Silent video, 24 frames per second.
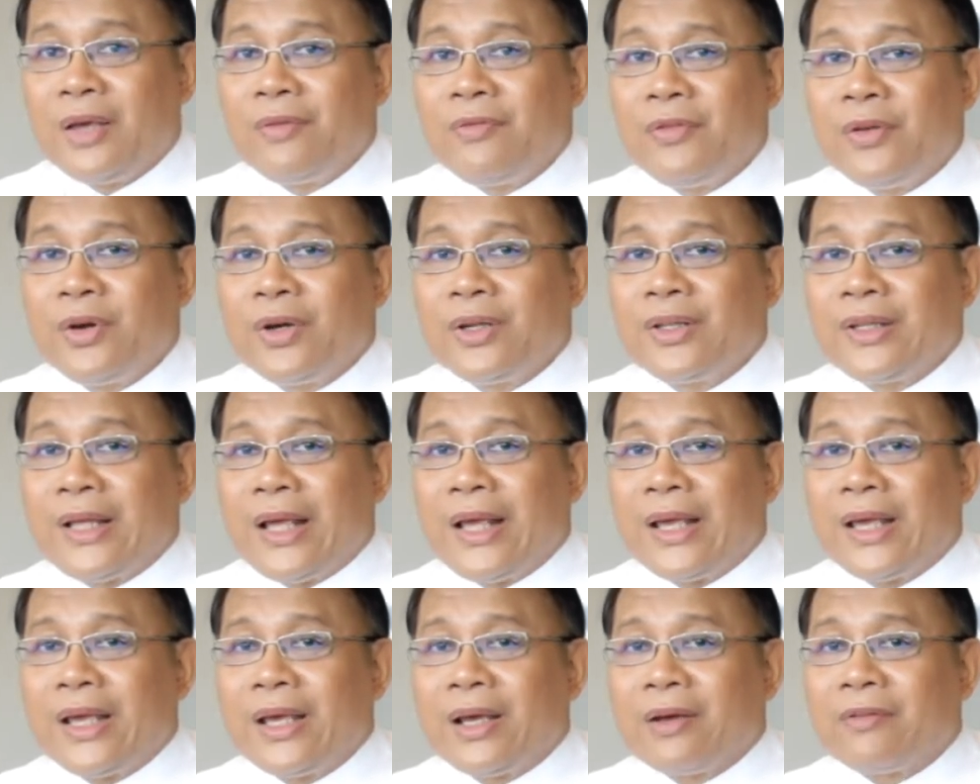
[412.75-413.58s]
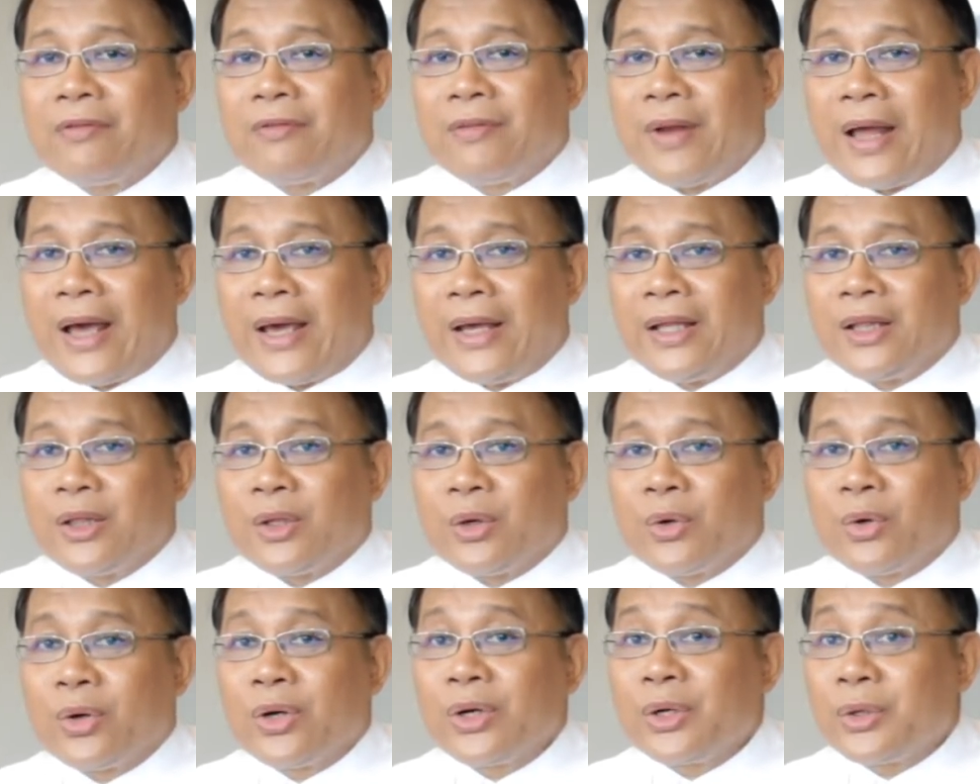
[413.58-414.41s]
If you're taking a flight
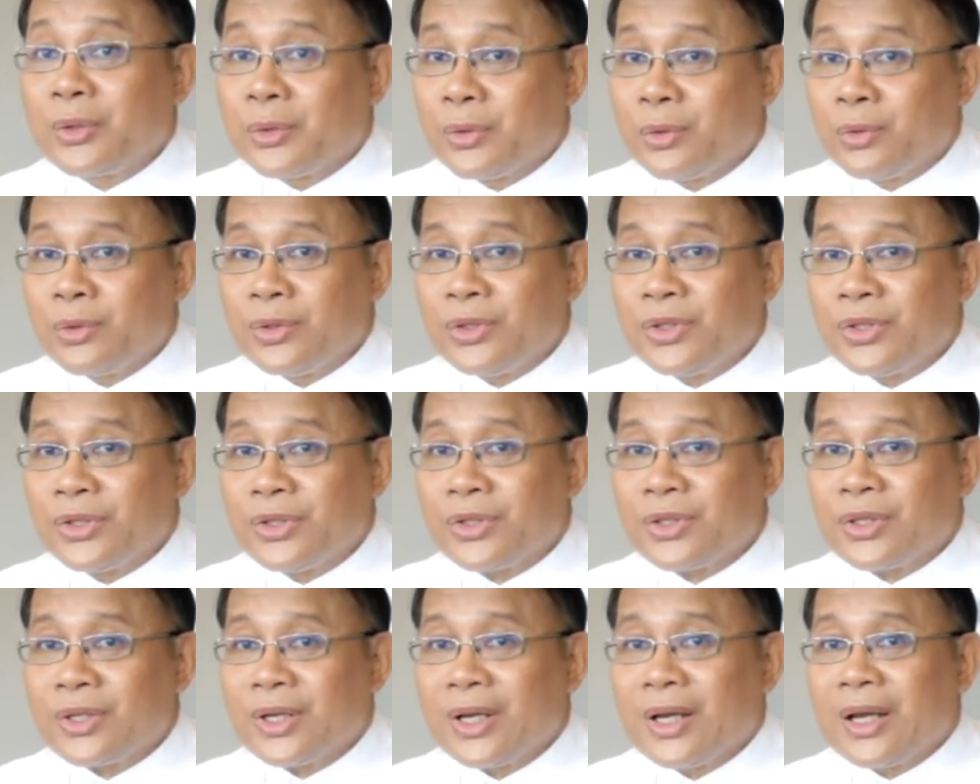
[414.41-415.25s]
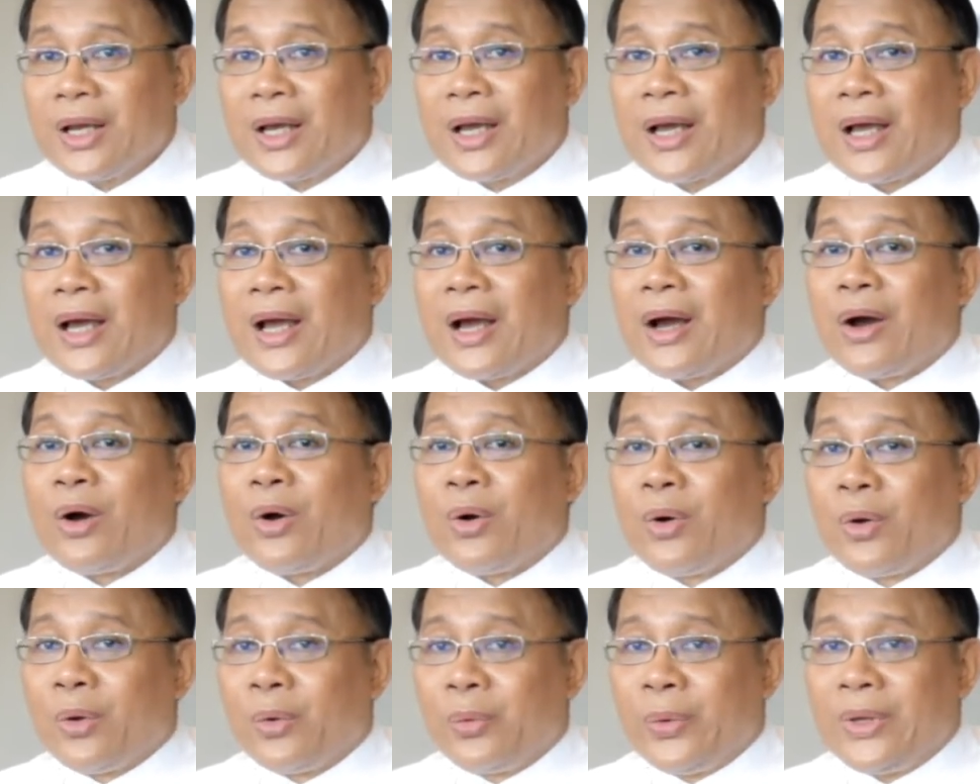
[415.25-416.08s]
or cruise,
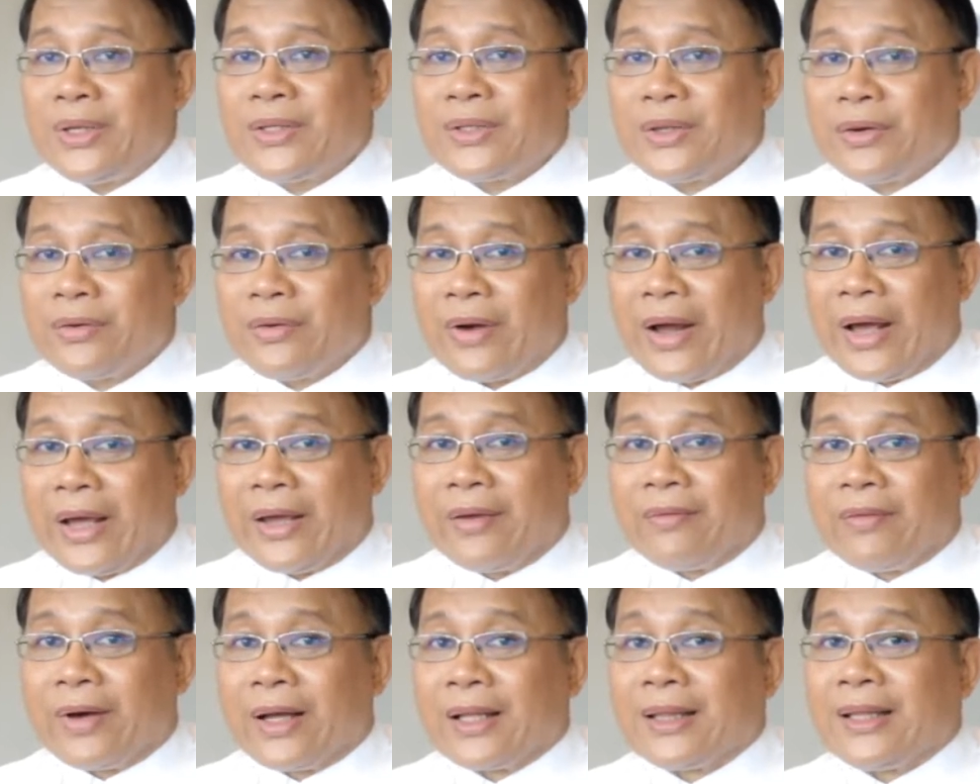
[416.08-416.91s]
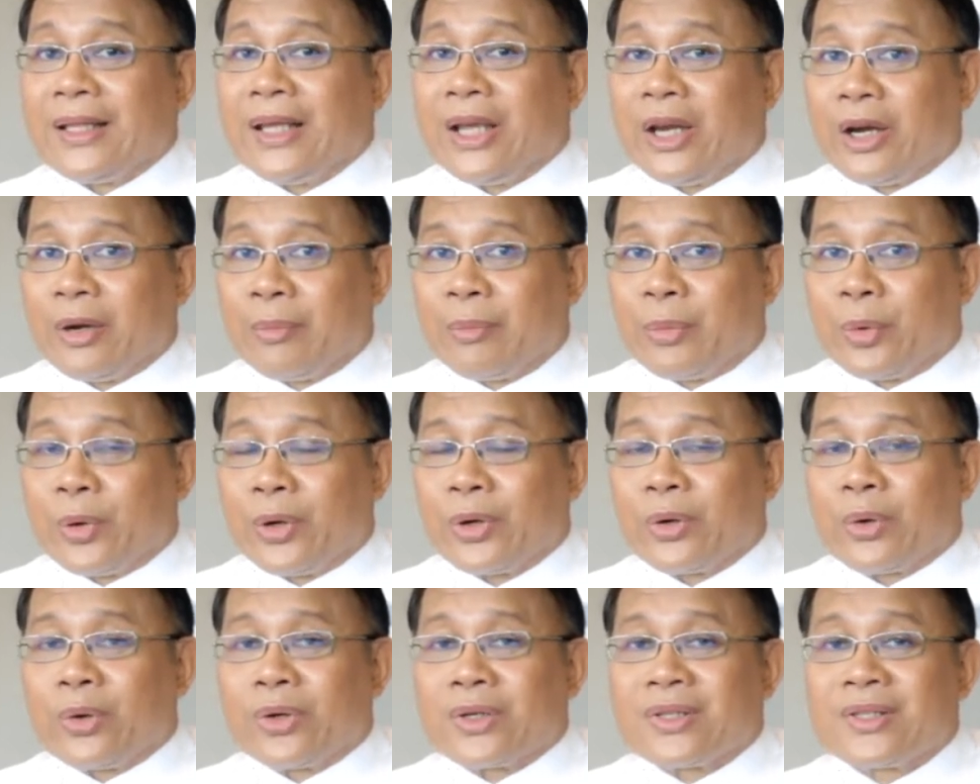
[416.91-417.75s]
always arrive at the
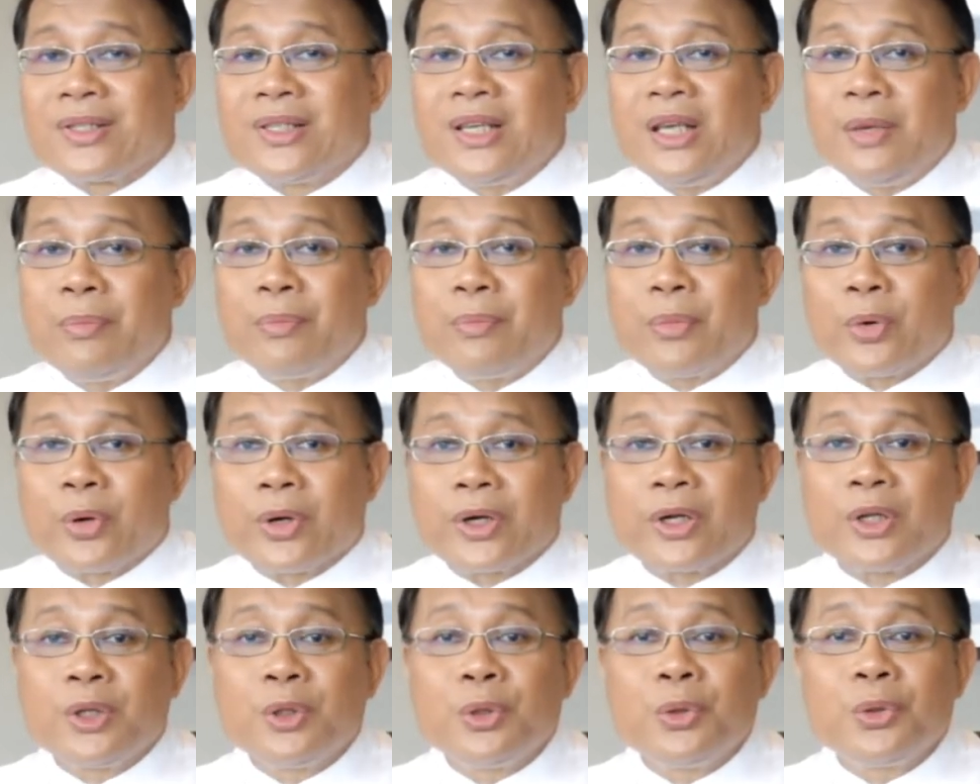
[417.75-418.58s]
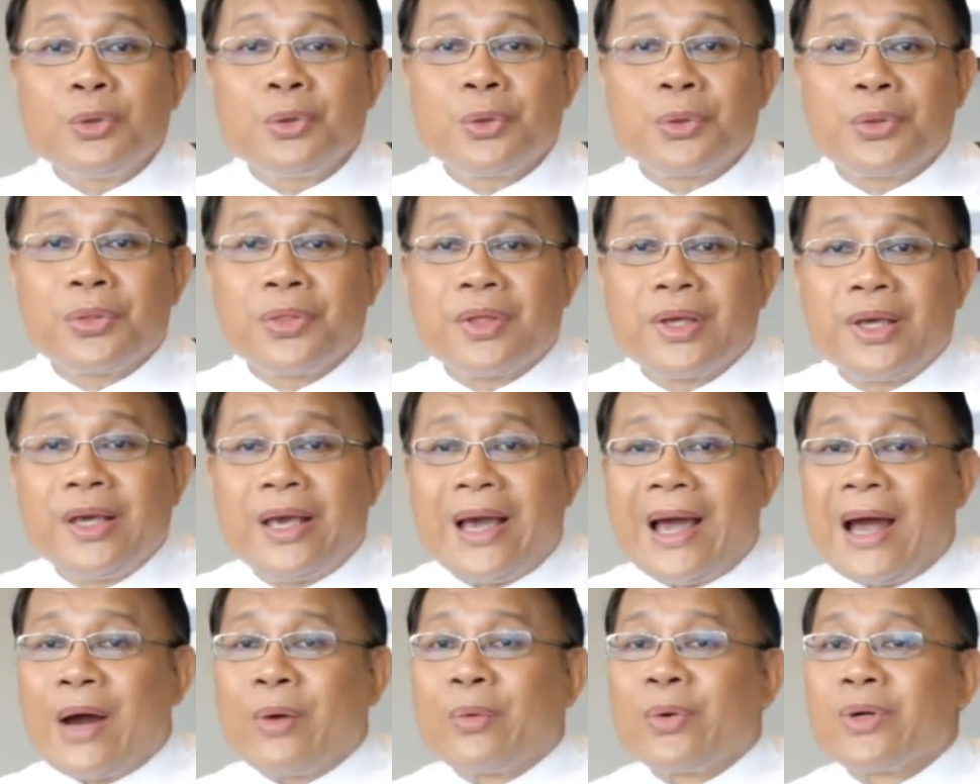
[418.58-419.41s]
airport or seaport 2 to 3
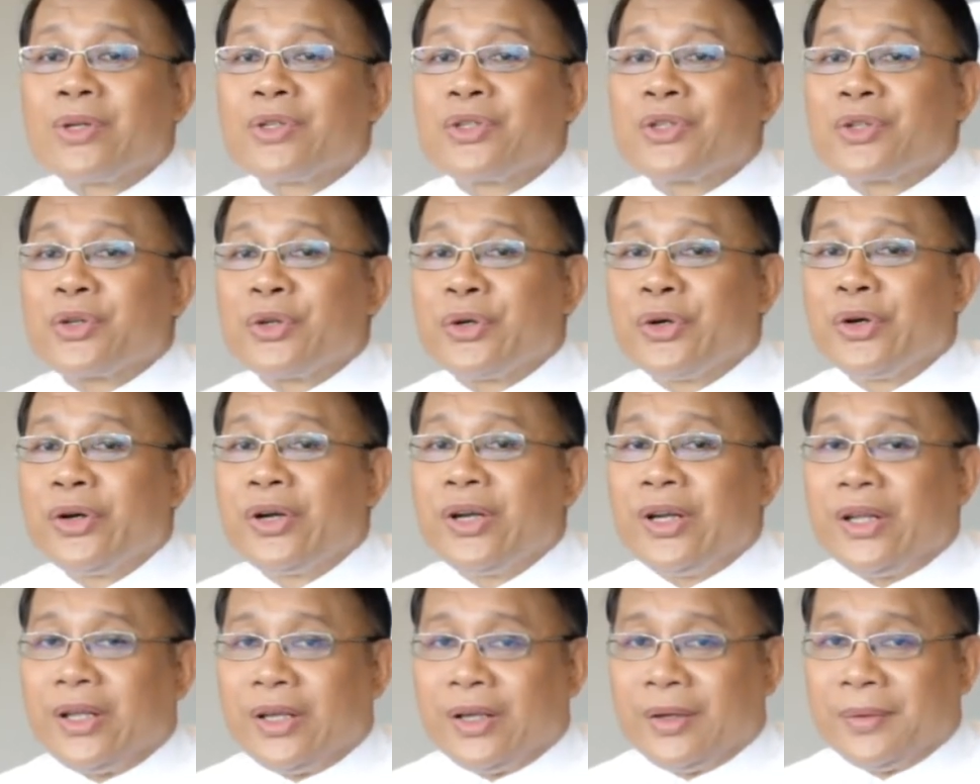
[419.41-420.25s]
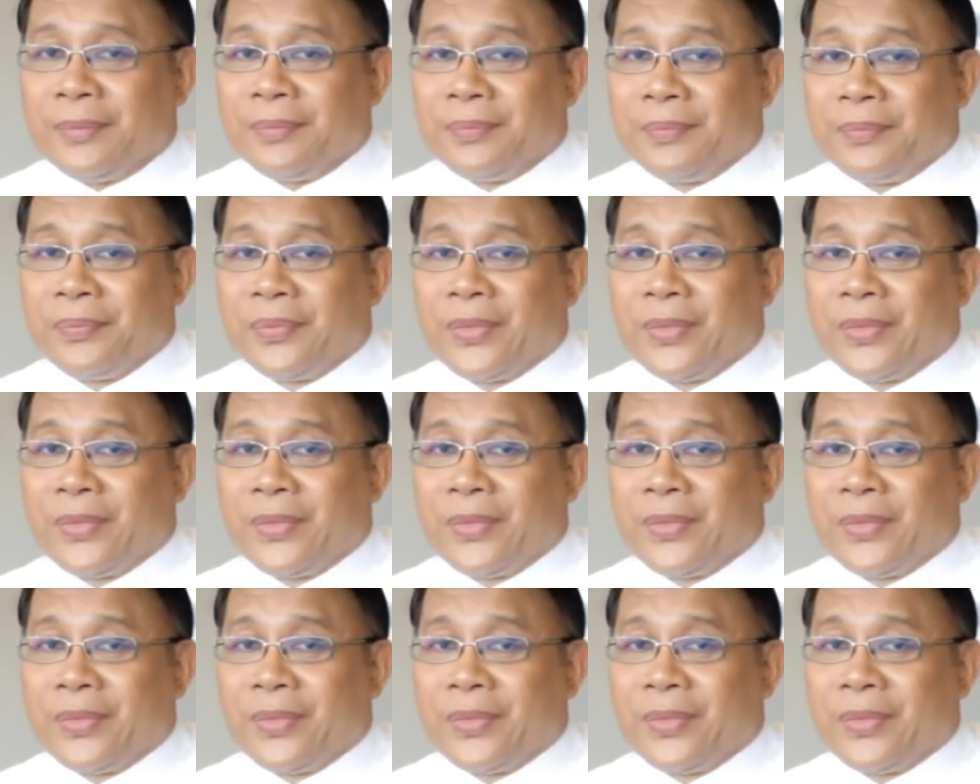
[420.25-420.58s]
hours early.